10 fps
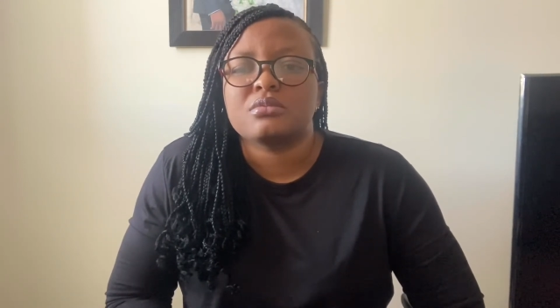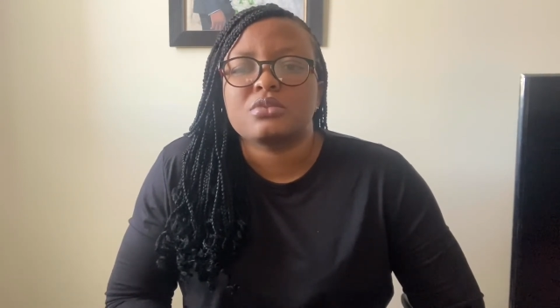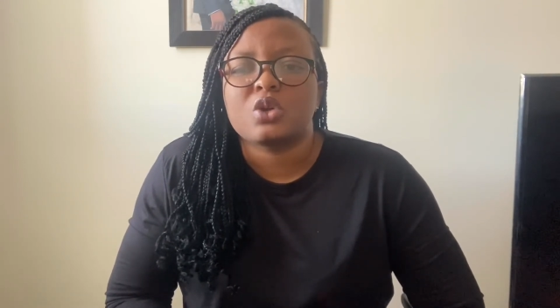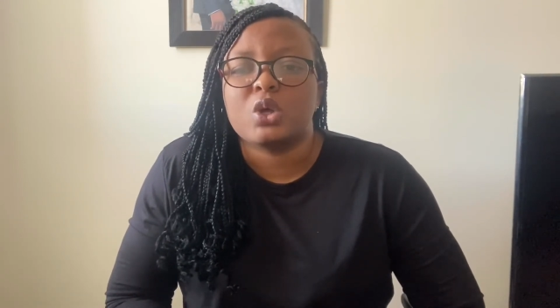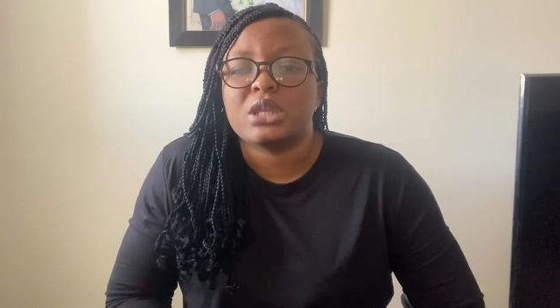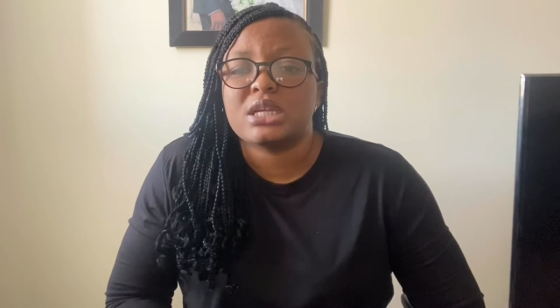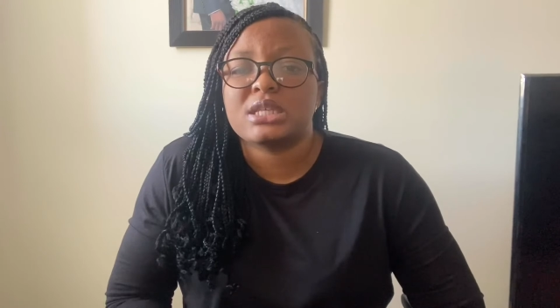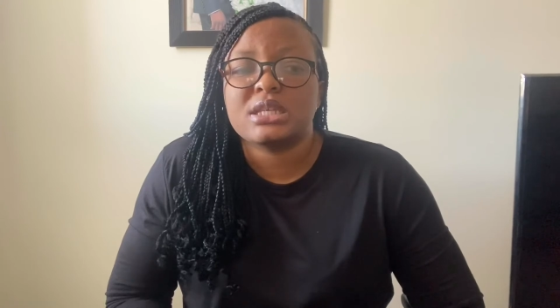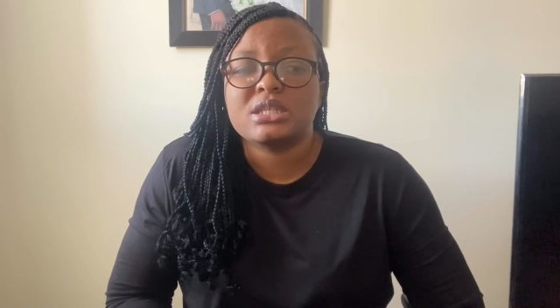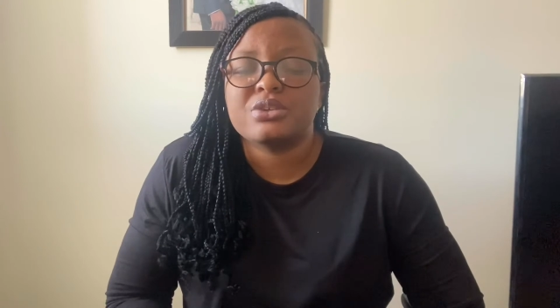
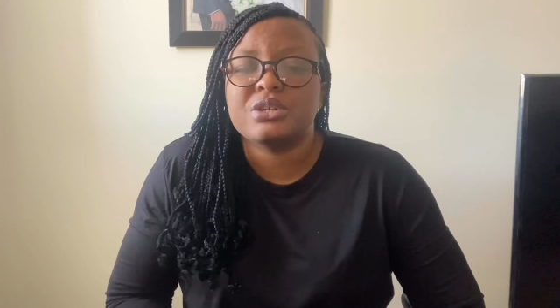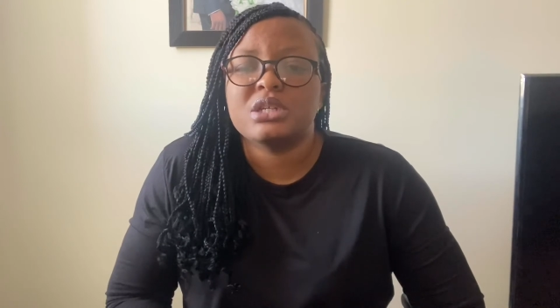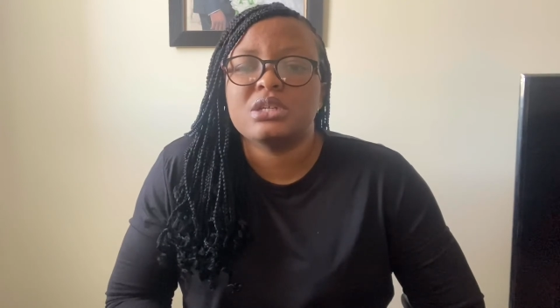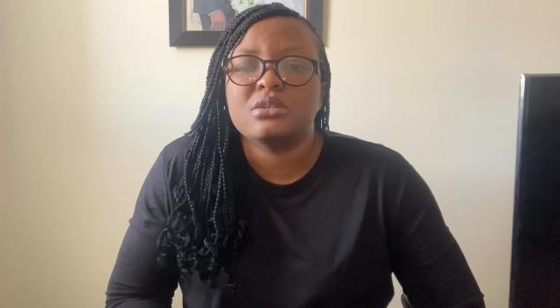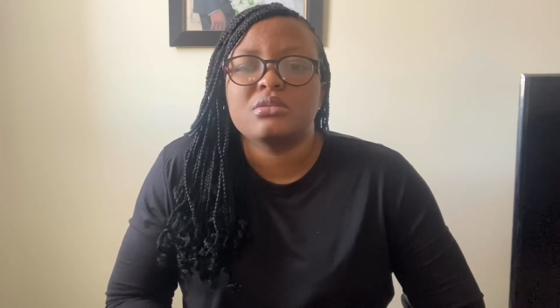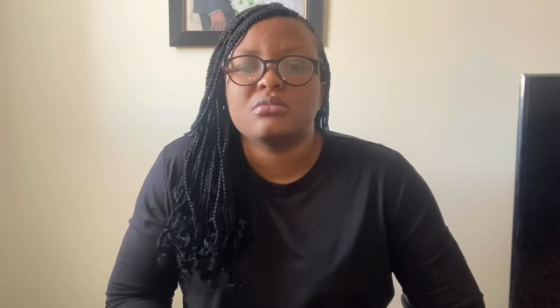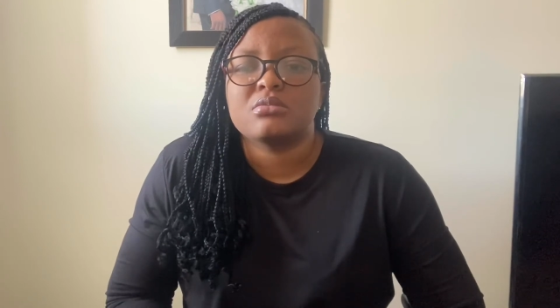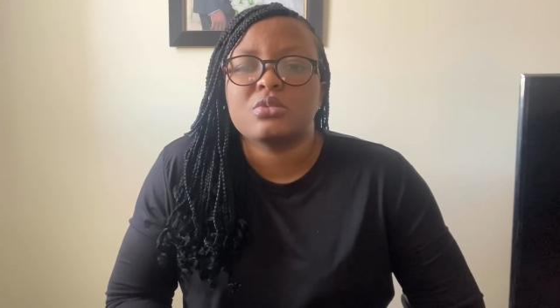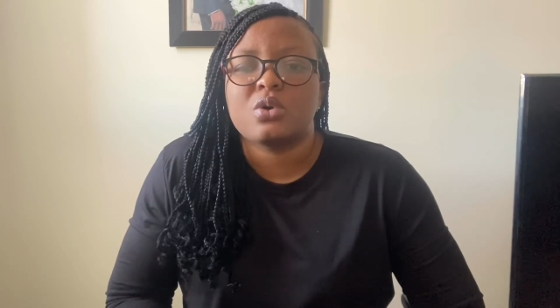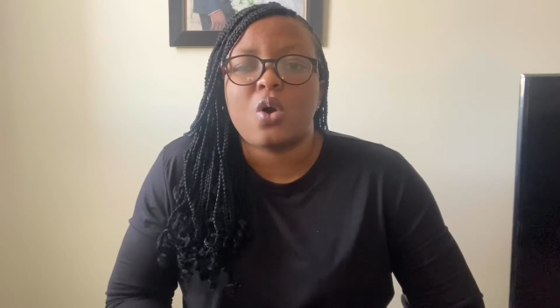unnecessary,
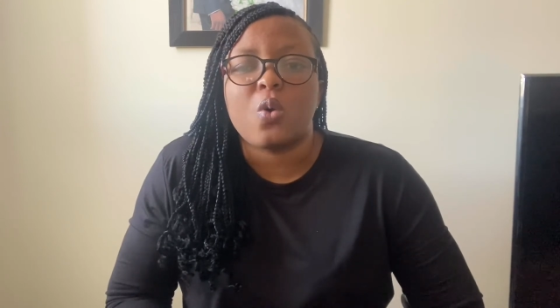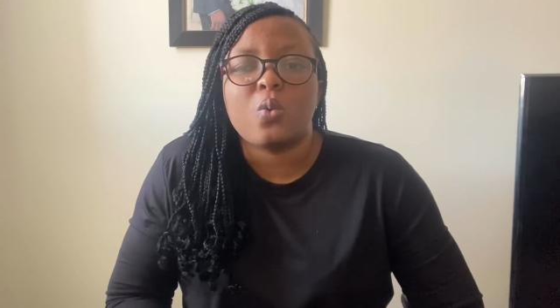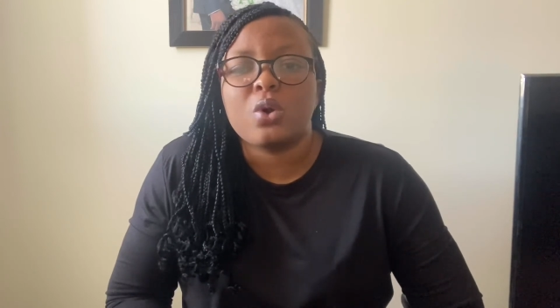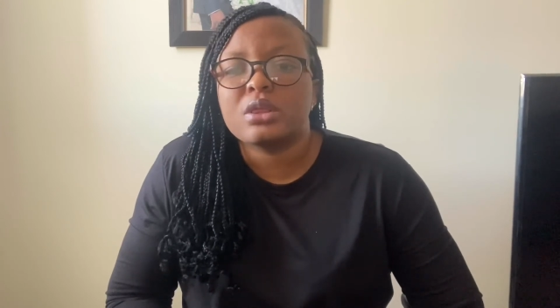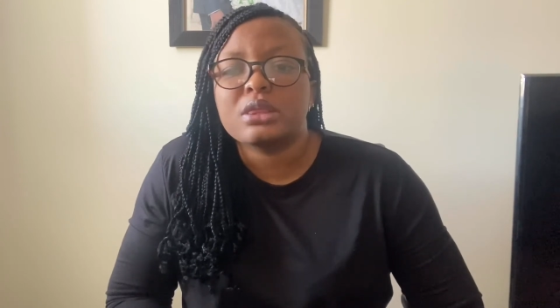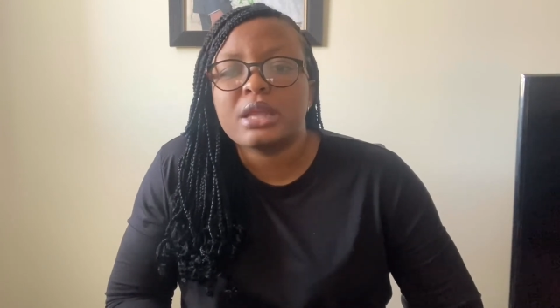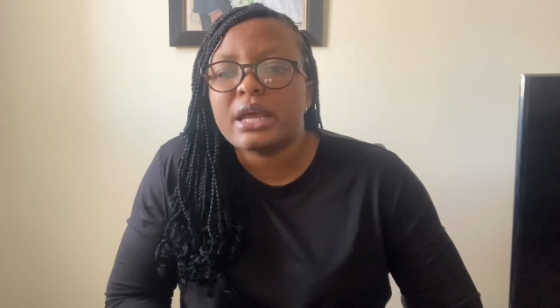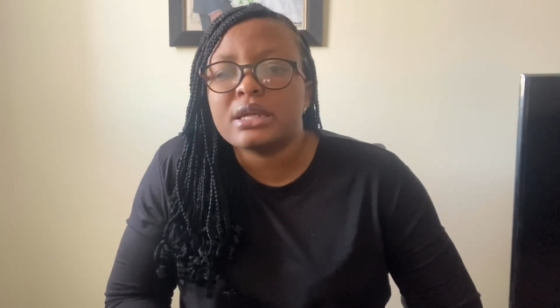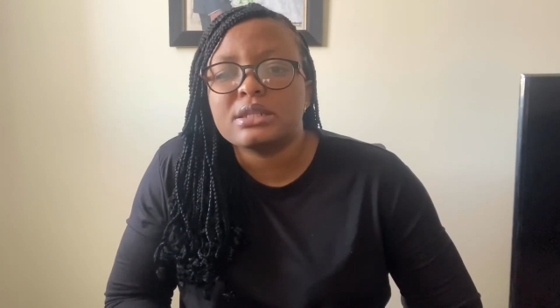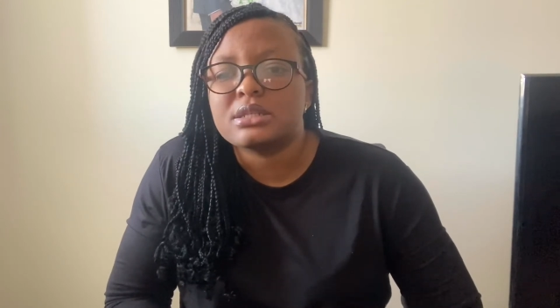
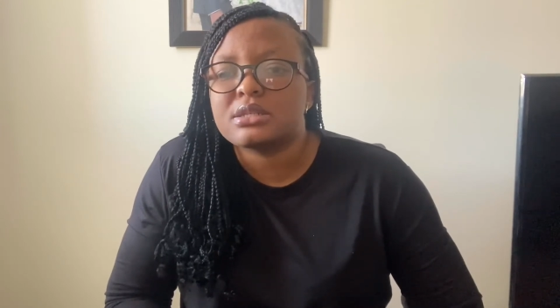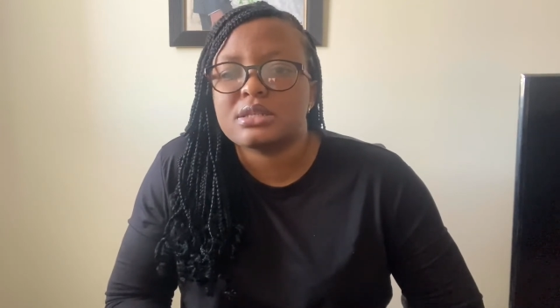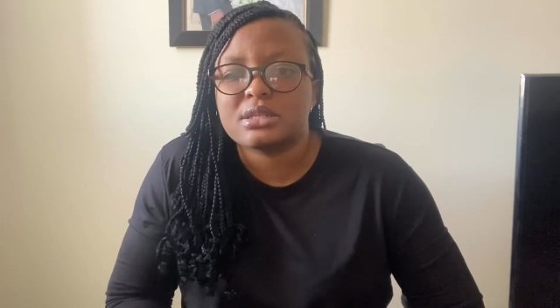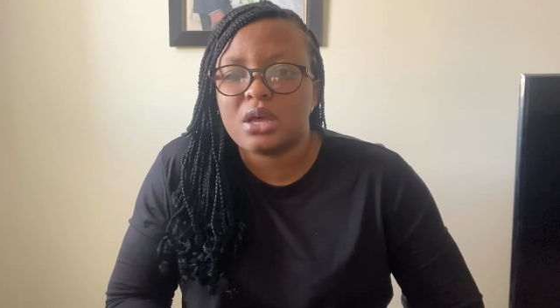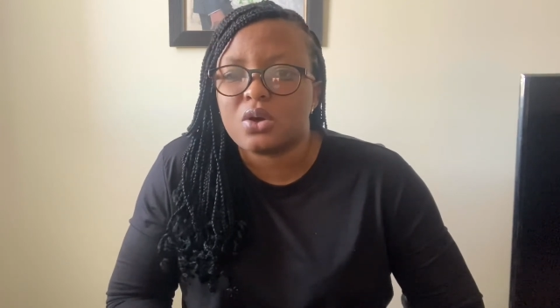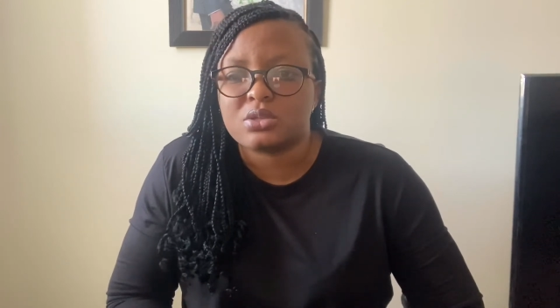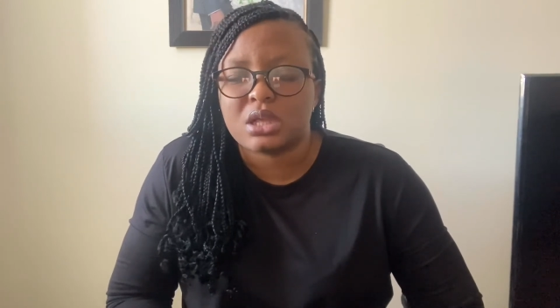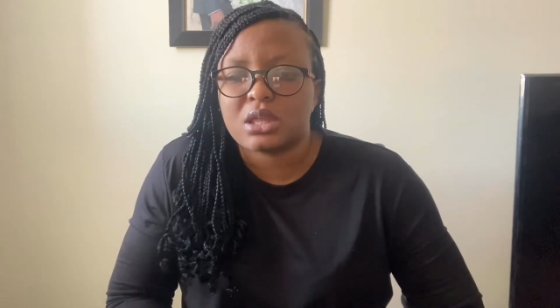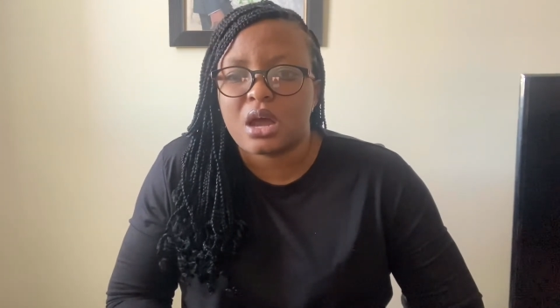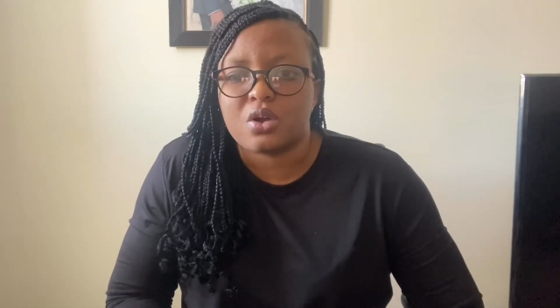unwanted cells
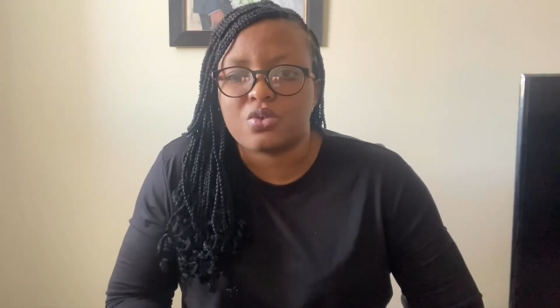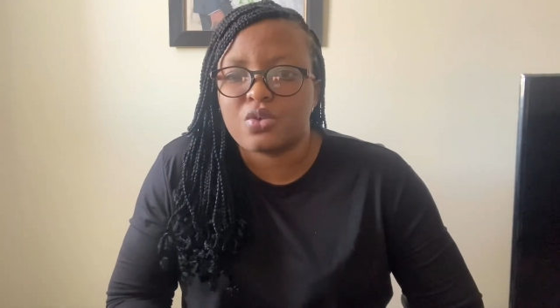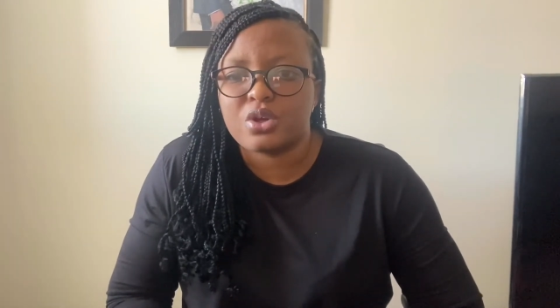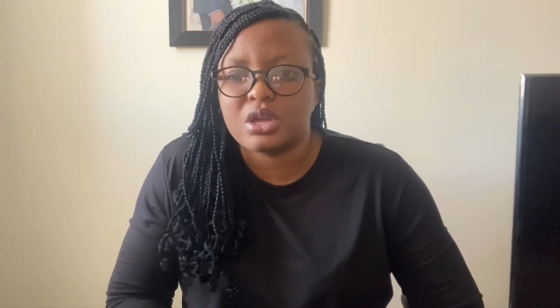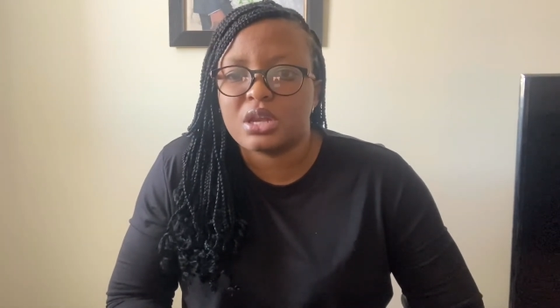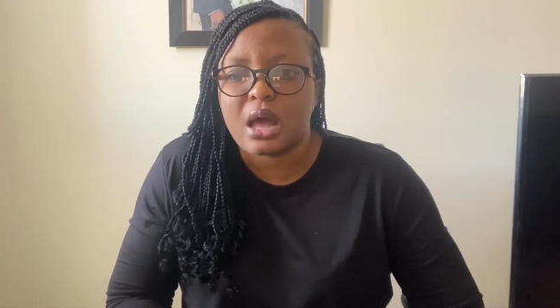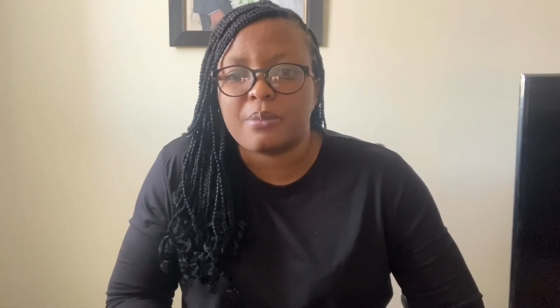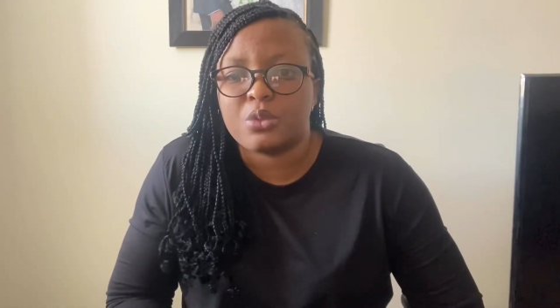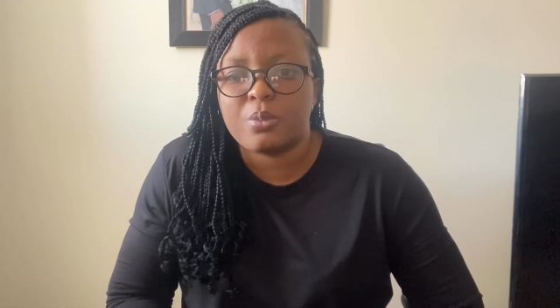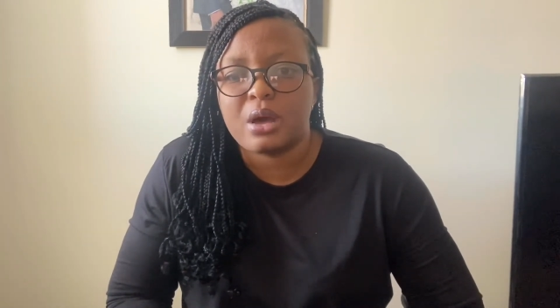that are growing
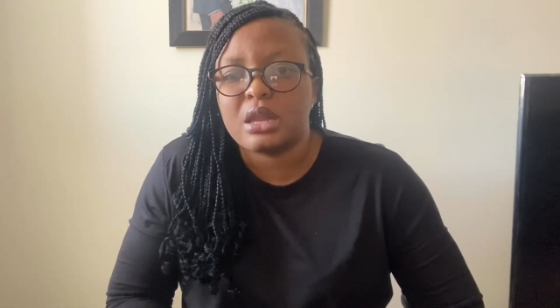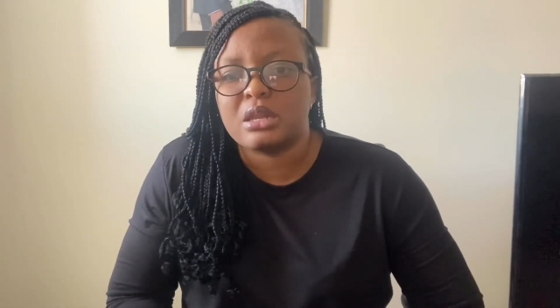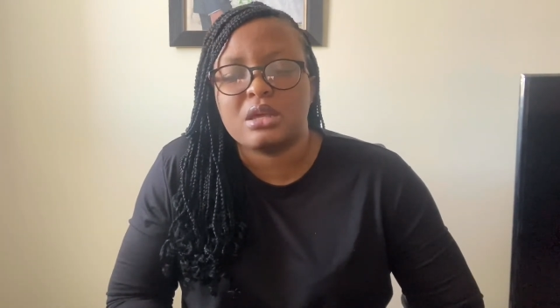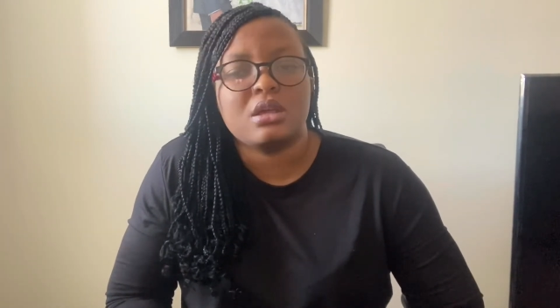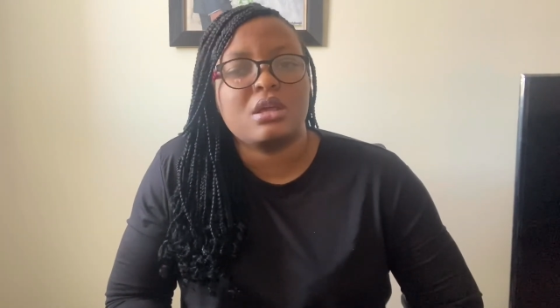abnormally